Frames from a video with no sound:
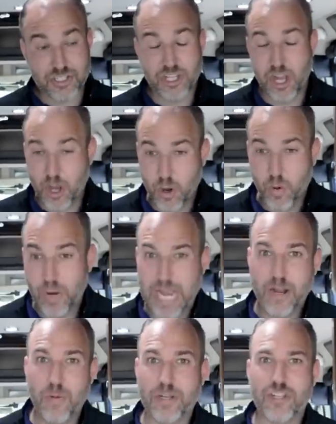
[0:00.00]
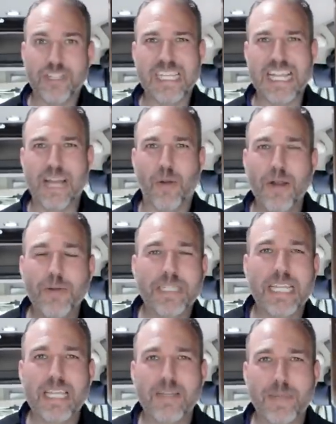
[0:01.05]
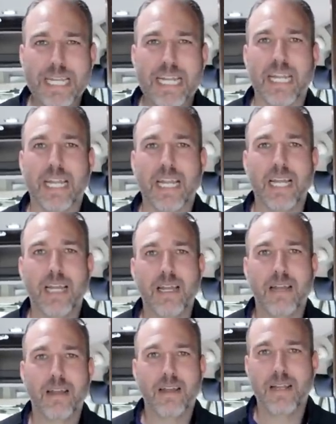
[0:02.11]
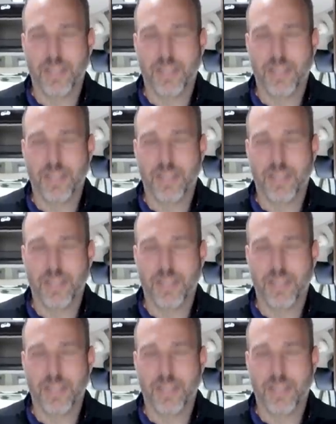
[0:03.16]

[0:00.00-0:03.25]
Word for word: So I know we should have said that. Why don't we say that in the beginning? I don't know.